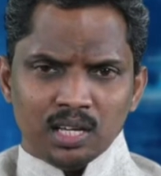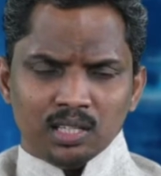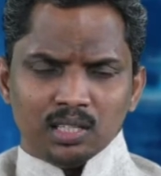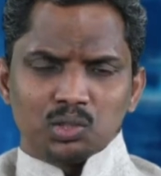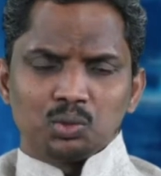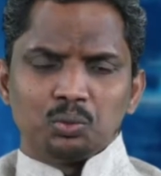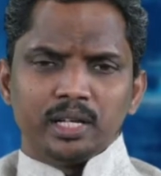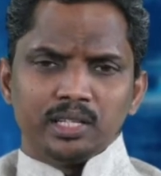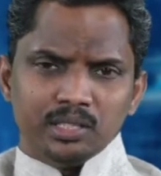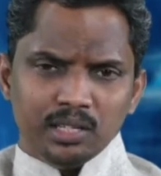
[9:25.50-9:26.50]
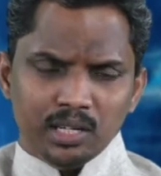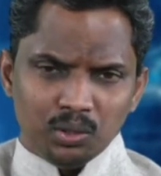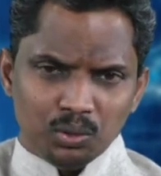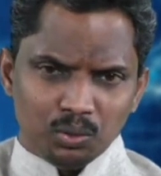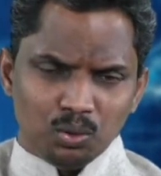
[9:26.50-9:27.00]
the students
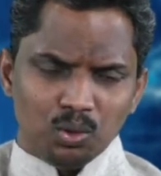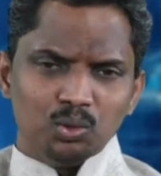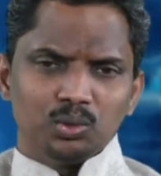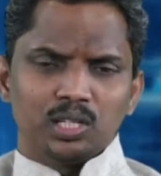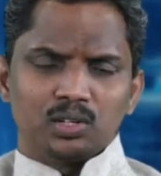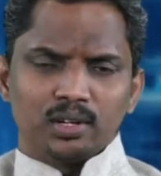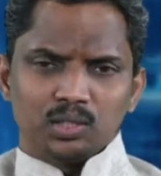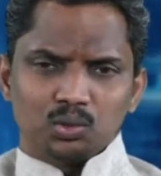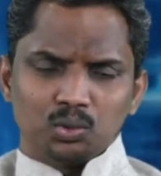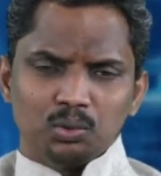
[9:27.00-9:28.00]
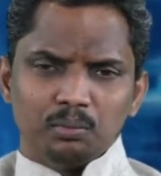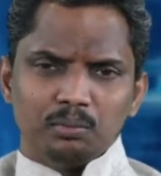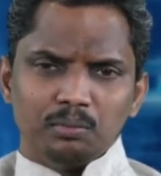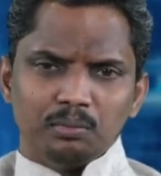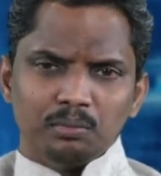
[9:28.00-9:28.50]
need to go to the classroom
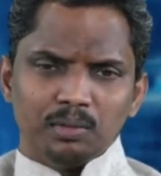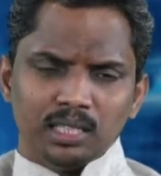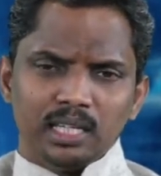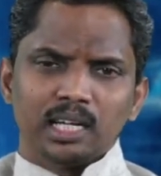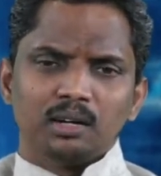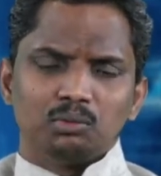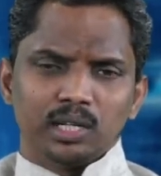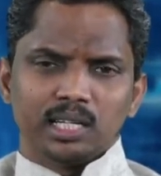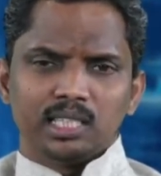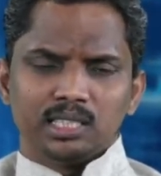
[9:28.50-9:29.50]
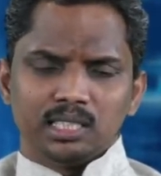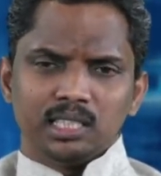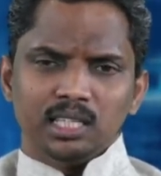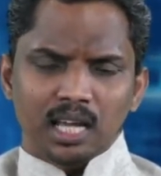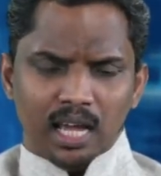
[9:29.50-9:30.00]
and they have to engage in
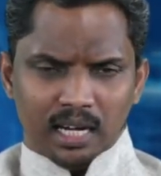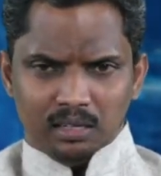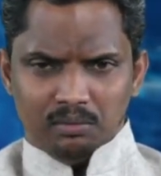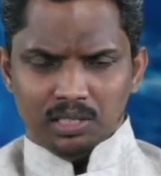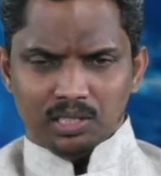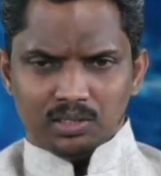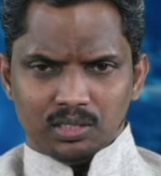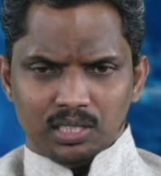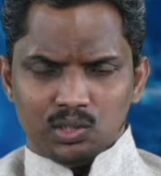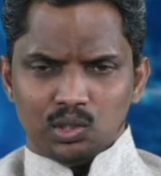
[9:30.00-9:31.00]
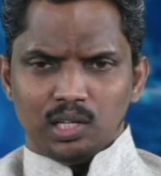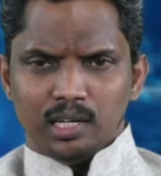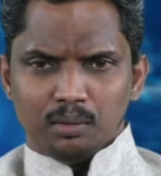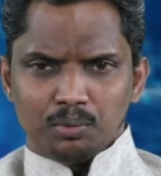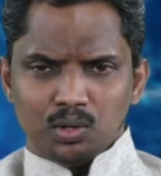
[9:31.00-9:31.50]
the activities, teaching
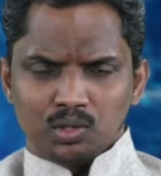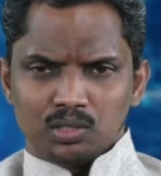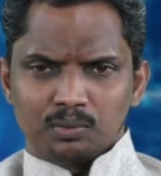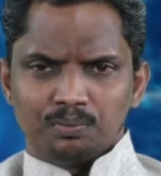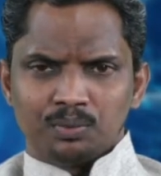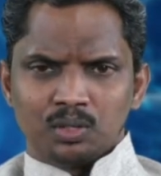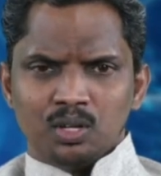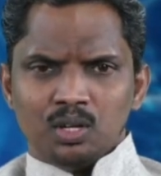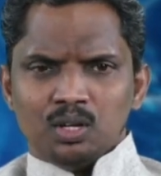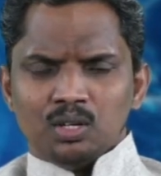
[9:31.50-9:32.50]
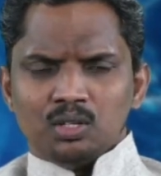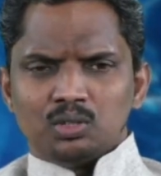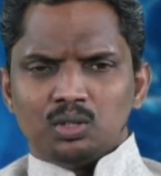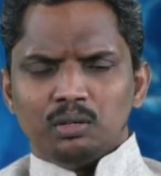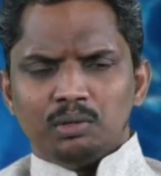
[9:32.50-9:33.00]
learning process.
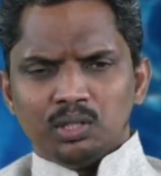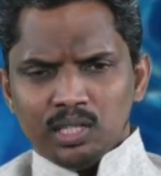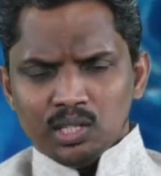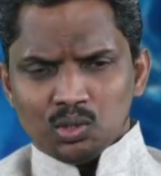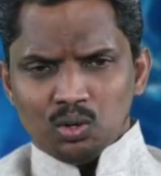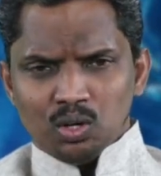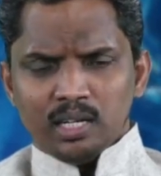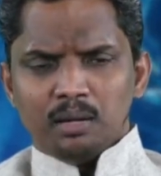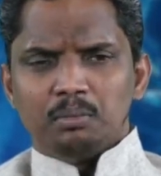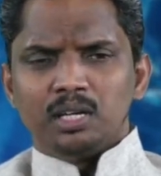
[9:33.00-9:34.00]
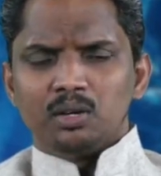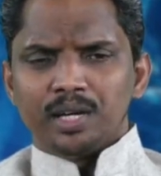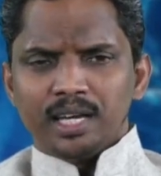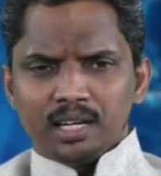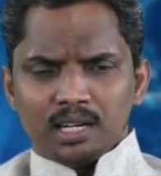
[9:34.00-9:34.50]
So even though it is not in a big
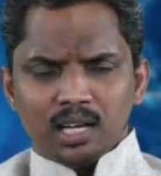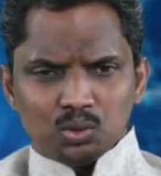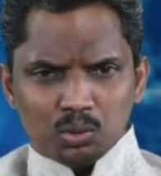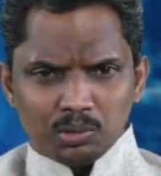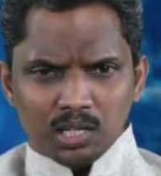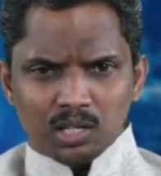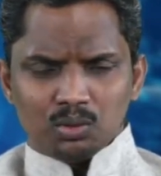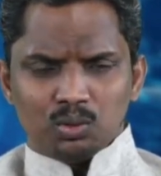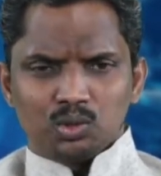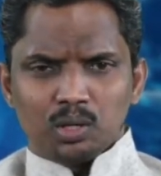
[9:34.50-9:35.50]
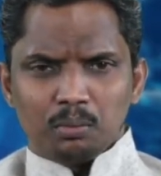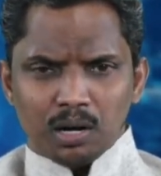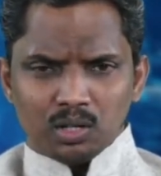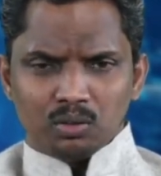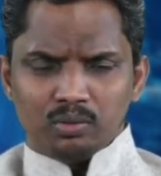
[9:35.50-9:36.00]
way, classrooms are also a
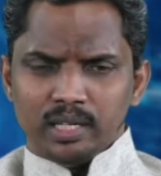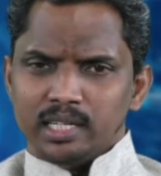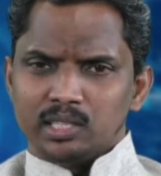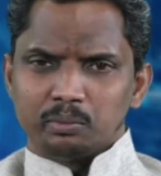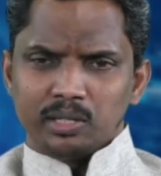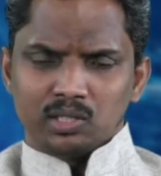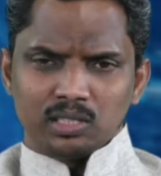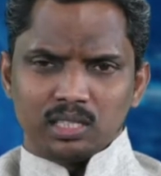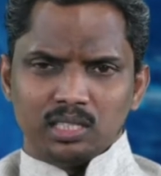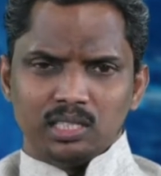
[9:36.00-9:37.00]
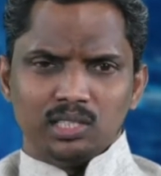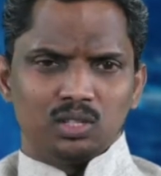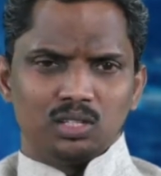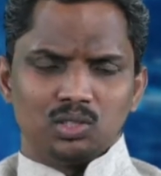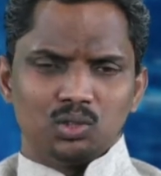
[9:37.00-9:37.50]
part of learning spaces in the
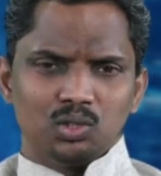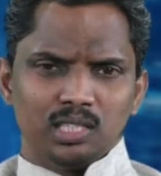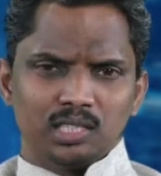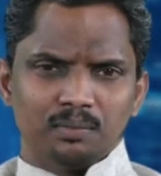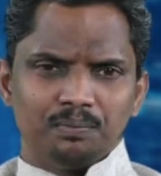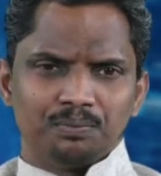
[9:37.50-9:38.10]
distance education.